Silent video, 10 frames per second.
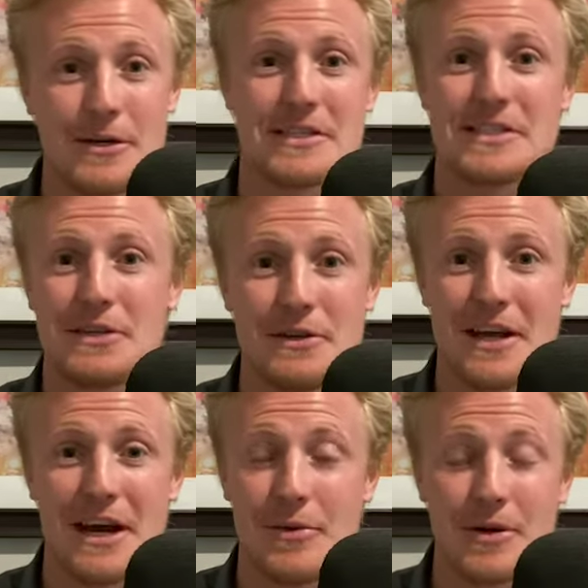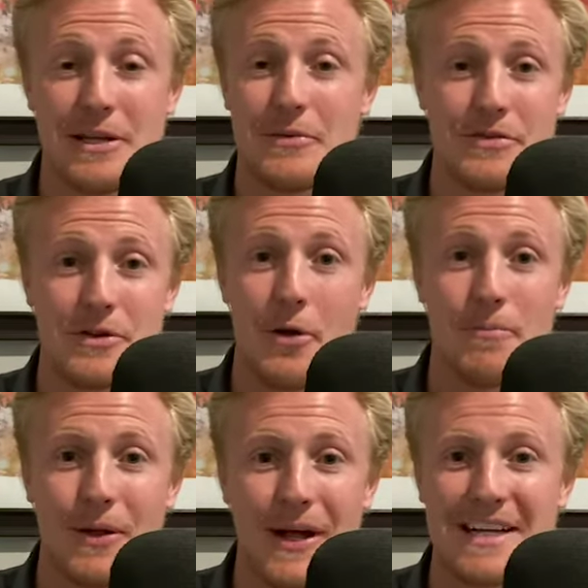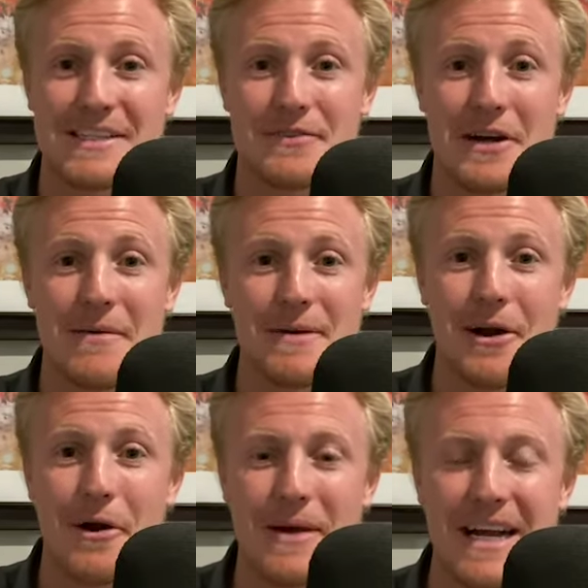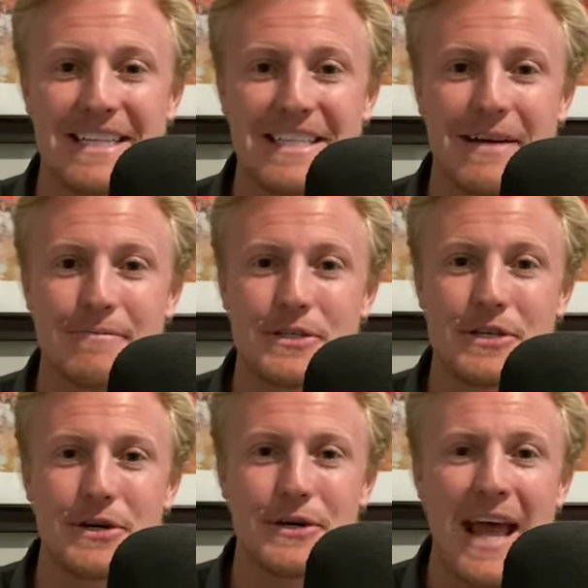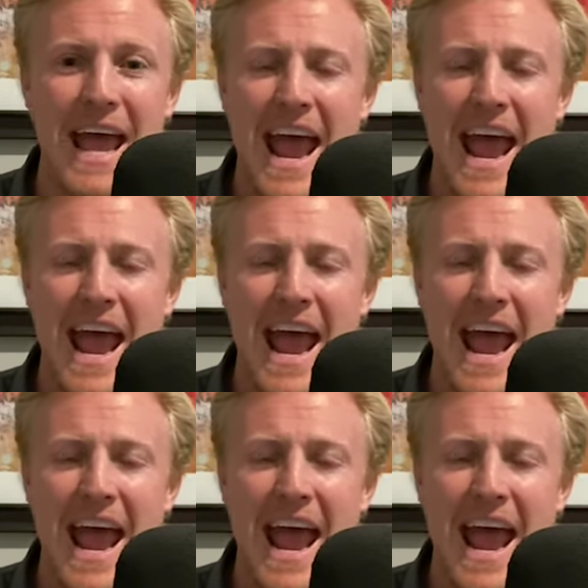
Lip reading: is still there really with no plans of coming home anytime soon.